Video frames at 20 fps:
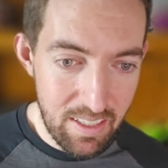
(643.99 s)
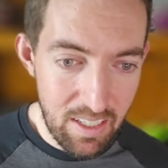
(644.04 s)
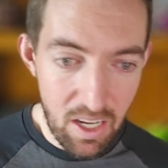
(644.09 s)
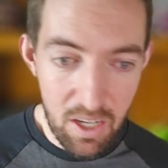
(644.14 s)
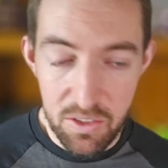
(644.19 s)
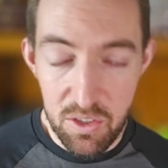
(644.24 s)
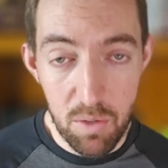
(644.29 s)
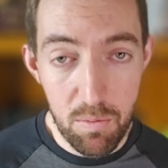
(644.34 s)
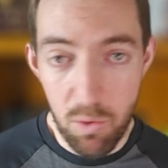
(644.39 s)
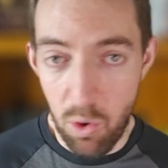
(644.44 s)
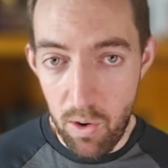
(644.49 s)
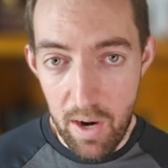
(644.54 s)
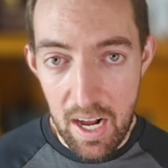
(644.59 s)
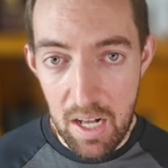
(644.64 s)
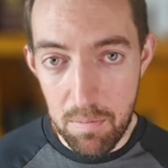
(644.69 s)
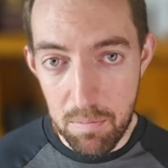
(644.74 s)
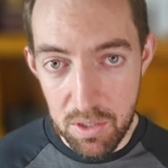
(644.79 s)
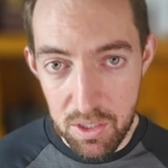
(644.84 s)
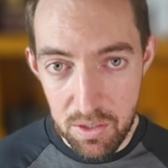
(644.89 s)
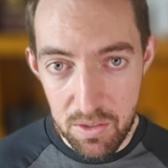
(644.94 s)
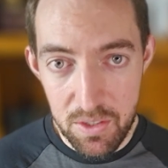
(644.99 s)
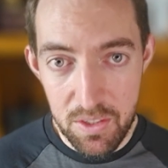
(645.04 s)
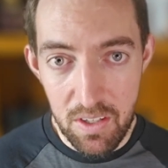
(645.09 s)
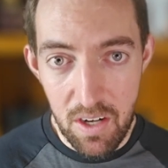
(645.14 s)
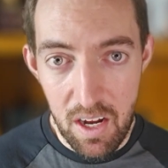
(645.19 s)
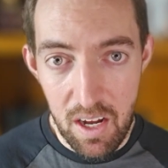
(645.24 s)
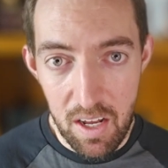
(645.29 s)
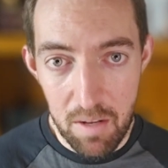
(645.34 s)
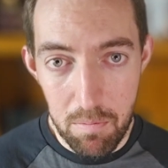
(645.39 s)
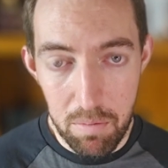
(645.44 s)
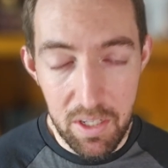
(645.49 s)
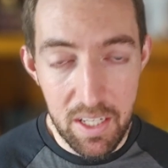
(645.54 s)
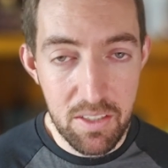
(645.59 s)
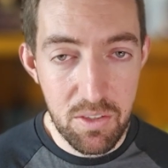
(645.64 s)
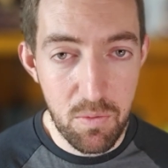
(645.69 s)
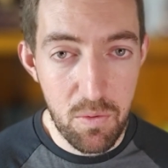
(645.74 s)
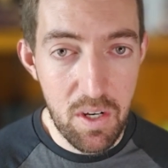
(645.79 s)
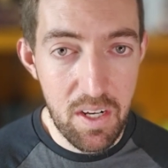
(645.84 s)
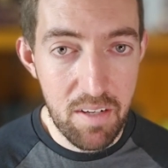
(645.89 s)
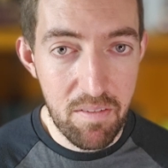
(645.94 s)
Also morale boost on
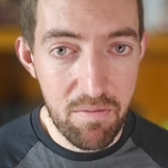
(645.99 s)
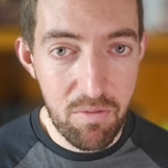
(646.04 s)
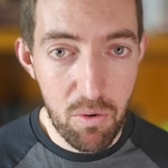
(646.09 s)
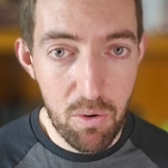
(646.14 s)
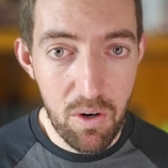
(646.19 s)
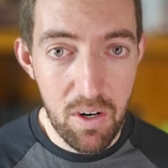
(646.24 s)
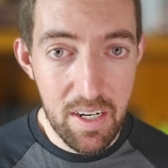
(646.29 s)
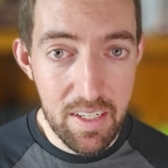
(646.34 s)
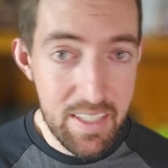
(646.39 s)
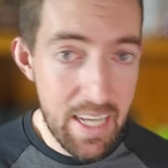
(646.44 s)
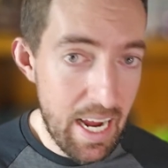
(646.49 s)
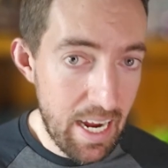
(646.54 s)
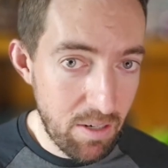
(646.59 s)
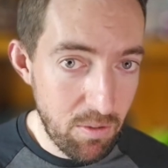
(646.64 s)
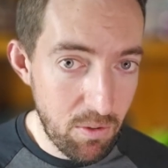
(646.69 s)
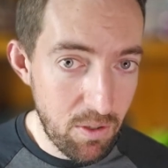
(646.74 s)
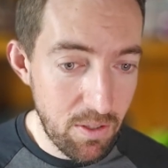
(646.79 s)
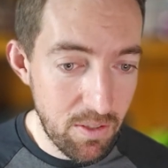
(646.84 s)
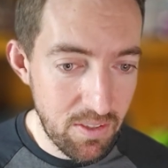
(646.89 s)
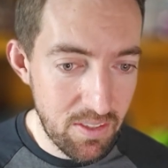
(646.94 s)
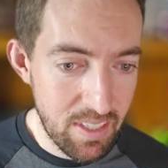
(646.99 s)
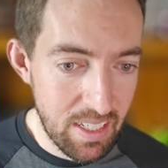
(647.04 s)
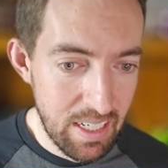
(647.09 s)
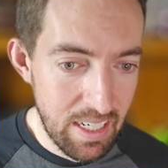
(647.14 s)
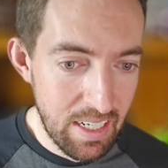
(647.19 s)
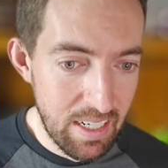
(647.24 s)
+1 for attack rolls.